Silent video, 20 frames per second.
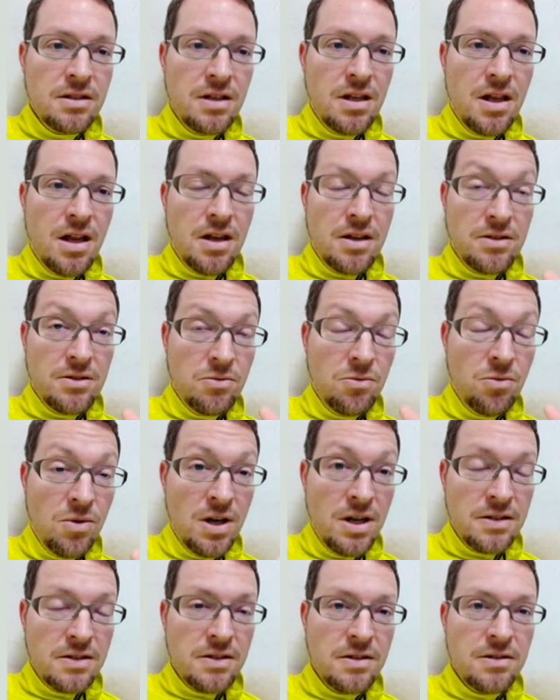and
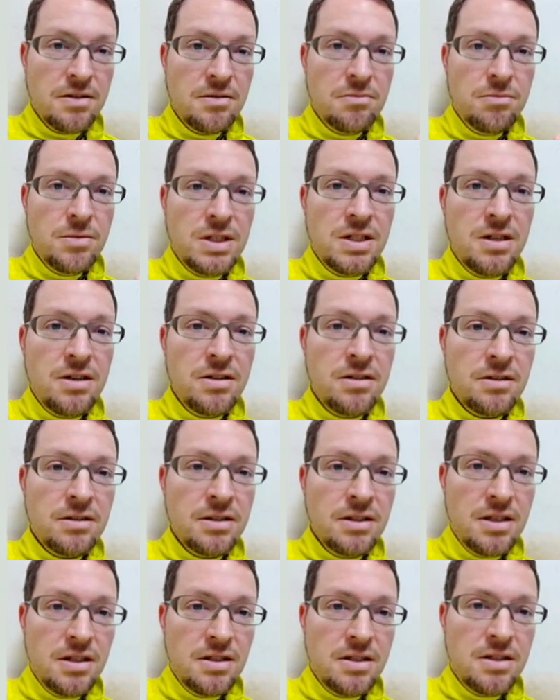what material
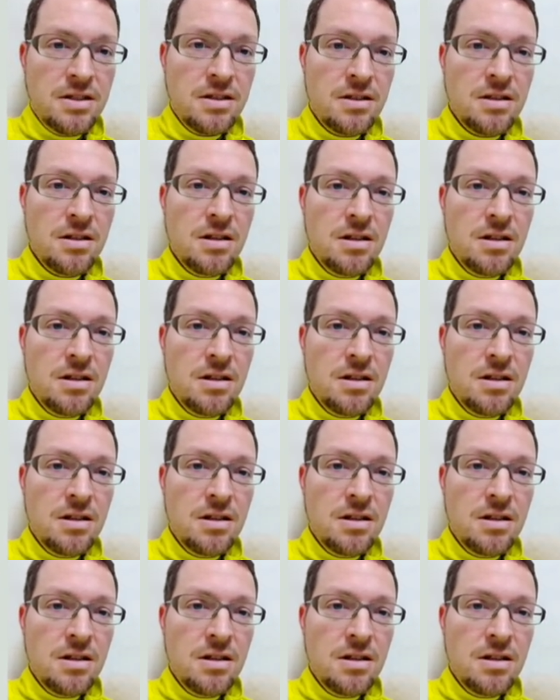is